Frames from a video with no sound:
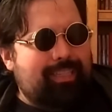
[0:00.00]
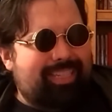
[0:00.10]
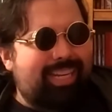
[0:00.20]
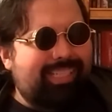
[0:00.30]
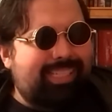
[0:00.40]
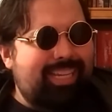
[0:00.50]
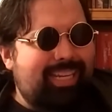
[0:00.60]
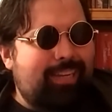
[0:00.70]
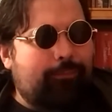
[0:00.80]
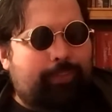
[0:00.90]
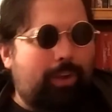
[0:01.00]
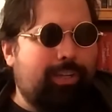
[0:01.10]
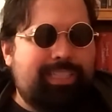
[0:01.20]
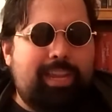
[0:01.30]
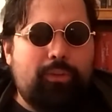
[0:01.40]
Disney
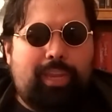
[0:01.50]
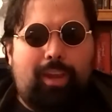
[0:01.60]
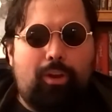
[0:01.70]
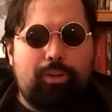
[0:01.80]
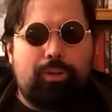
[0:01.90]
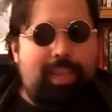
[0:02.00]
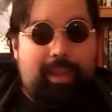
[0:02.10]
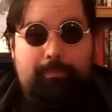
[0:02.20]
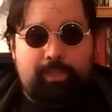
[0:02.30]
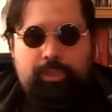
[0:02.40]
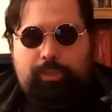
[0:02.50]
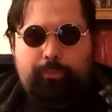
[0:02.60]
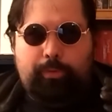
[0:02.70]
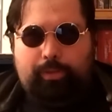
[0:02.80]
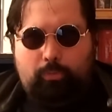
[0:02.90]
fairy tale character came into the
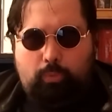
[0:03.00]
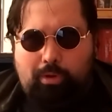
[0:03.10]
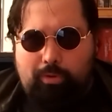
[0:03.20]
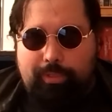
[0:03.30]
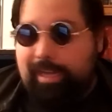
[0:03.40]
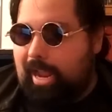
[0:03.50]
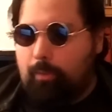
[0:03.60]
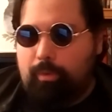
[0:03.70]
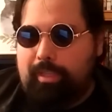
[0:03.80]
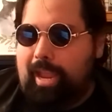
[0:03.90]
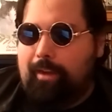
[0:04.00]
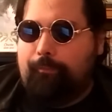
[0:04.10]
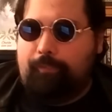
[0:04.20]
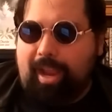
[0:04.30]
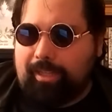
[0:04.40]
real world and how would that
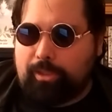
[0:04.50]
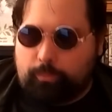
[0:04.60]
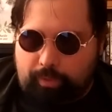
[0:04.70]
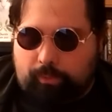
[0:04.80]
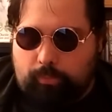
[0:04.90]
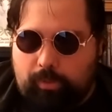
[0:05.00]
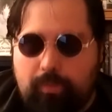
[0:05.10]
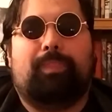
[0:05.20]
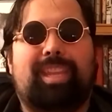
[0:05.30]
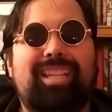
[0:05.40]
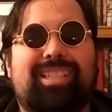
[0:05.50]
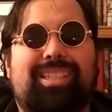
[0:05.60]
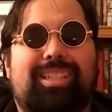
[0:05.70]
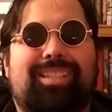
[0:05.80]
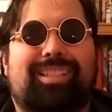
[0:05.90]
affect the real world?
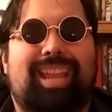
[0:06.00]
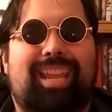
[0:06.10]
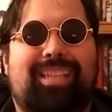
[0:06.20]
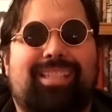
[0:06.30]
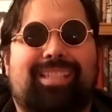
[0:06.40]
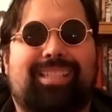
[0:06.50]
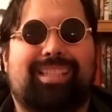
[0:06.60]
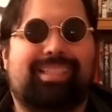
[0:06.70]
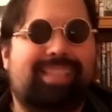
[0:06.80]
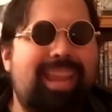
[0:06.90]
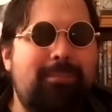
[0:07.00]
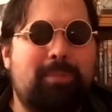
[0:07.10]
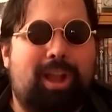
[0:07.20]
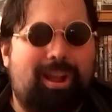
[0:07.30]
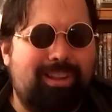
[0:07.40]
This takes the
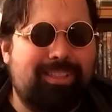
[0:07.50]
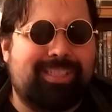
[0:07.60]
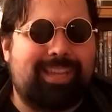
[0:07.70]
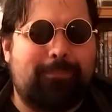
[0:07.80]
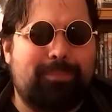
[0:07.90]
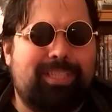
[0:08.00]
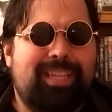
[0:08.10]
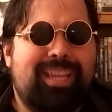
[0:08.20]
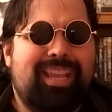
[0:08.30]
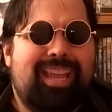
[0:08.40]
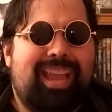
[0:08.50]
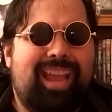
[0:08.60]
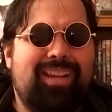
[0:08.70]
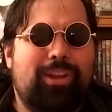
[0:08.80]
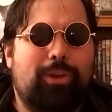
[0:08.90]
same concept
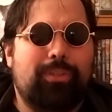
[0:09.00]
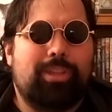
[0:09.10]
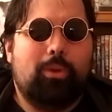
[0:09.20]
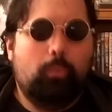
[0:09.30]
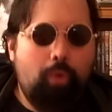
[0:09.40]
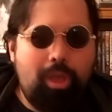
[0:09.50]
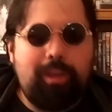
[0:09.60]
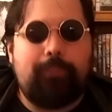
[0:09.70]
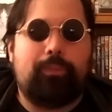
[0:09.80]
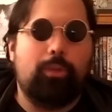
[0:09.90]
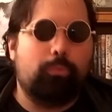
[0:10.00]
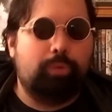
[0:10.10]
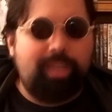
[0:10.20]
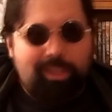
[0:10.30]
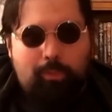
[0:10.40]
and goes, What if the
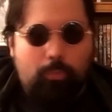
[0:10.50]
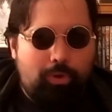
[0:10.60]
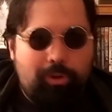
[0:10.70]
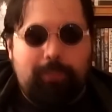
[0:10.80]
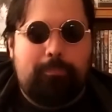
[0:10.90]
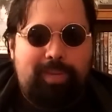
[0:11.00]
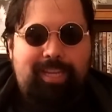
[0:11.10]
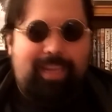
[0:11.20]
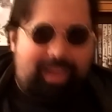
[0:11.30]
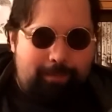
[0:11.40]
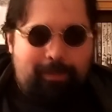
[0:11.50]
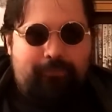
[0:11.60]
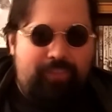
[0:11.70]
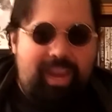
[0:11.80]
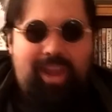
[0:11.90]
real world became a
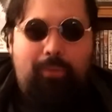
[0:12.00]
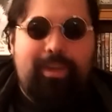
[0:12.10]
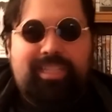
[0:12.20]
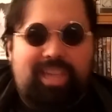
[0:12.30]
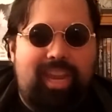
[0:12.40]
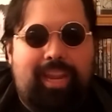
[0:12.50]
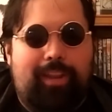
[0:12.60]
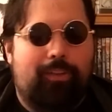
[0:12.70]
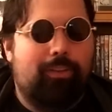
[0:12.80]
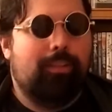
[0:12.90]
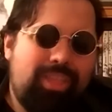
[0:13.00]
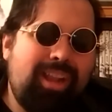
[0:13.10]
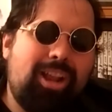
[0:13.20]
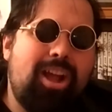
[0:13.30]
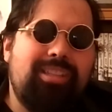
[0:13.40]
fairy tale?
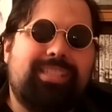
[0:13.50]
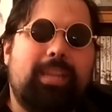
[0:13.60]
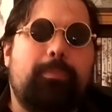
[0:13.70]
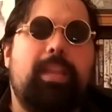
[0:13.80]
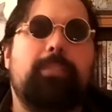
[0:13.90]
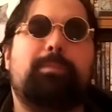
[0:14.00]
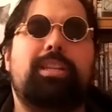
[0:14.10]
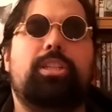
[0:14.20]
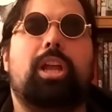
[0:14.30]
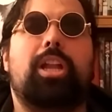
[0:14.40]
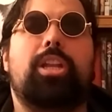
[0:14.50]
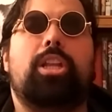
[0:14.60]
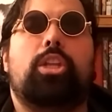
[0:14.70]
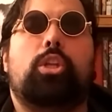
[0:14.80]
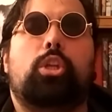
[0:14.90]
That concept has been
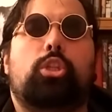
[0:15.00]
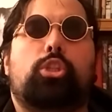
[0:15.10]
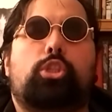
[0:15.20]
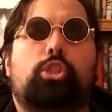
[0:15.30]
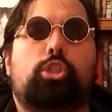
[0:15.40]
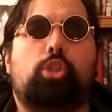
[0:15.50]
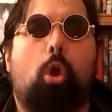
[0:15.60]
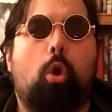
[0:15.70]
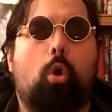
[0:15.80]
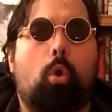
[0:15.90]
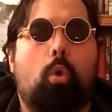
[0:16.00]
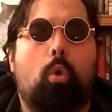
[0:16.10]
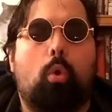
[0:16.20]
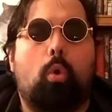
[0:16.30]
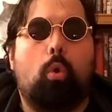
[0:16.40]
done
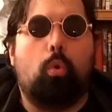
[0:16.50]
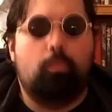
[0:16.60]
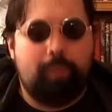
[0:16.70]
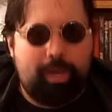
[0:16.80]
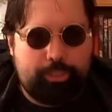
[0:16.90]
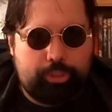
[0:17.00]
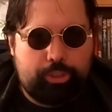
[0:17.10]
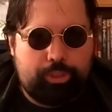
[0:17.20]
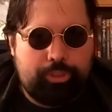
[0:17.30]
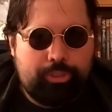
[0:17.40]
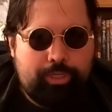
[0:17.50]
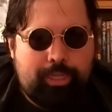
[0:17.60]
so much.